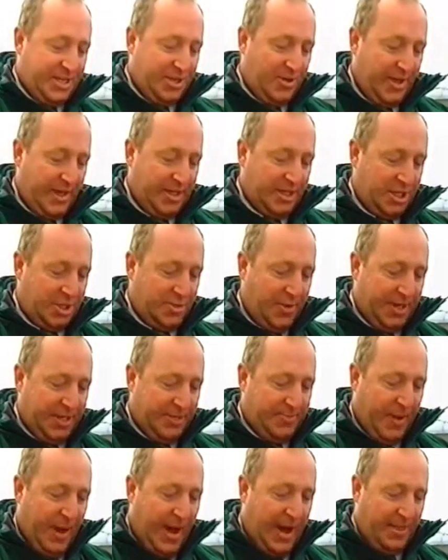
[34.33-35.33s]
two litre twin
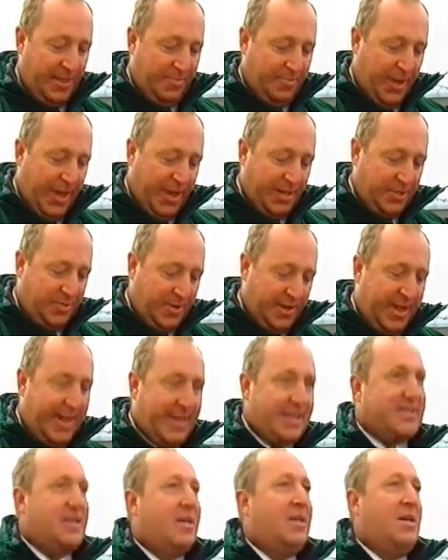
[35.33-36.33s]
spark, the plate's with
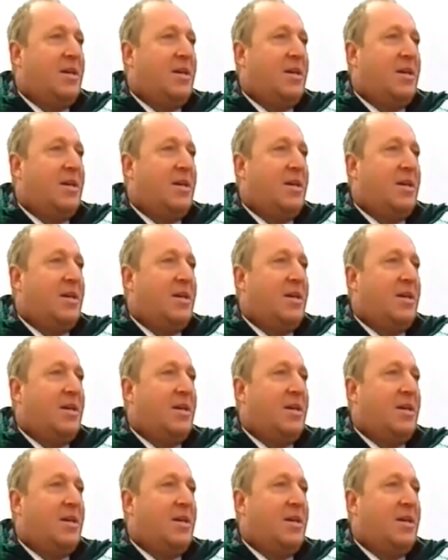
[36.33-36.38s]
it.